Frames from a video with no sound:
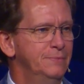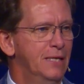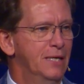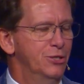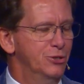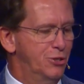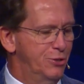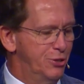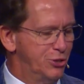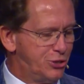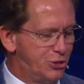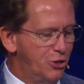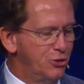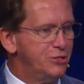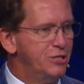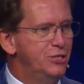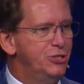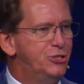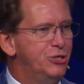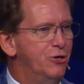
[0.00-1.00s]
So the
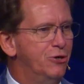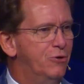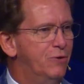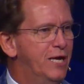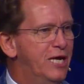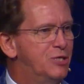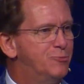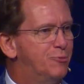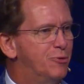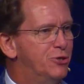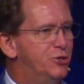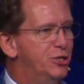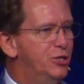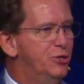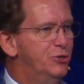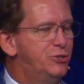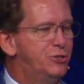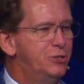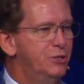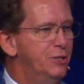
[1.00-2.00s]
Surgeon General has
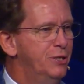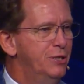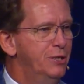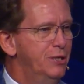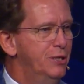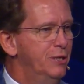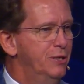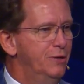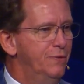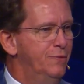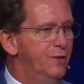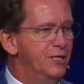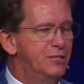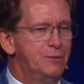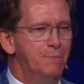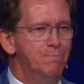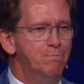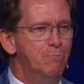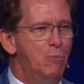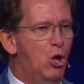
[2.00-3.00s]
produced
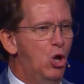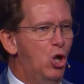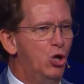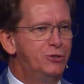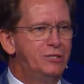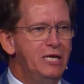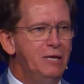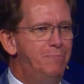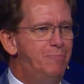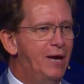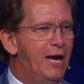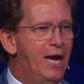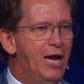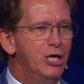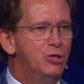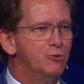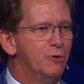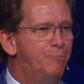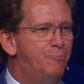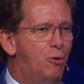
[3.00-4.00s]
this multi
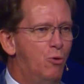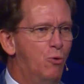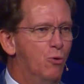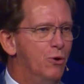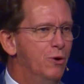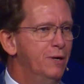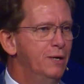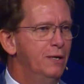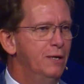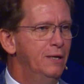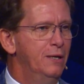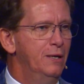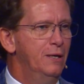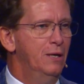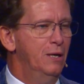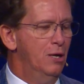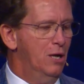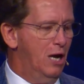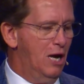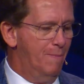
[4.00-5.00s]
page report
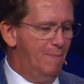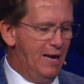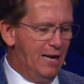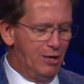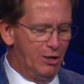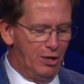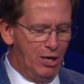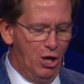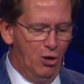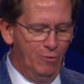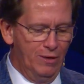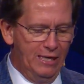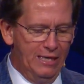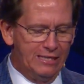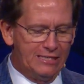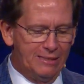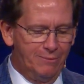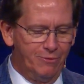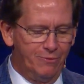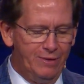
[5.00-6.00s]
about
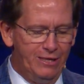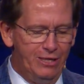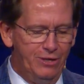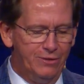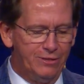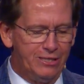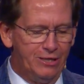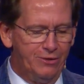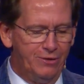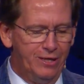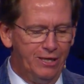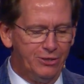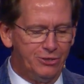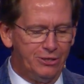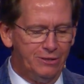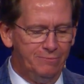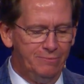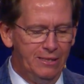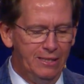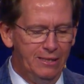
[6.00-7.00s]
loneliness. Let me read you his
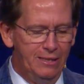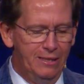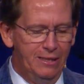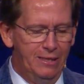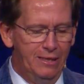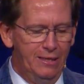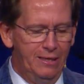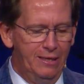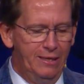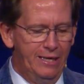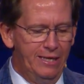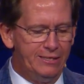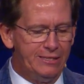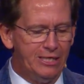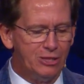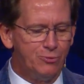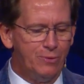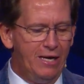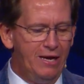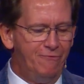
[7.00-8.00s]
introduction. He
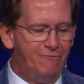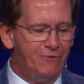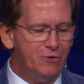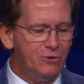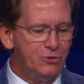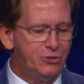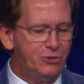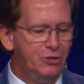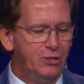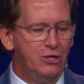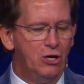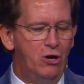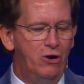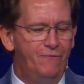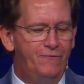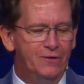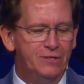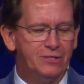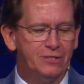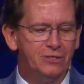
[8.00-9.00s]
says, When I first took office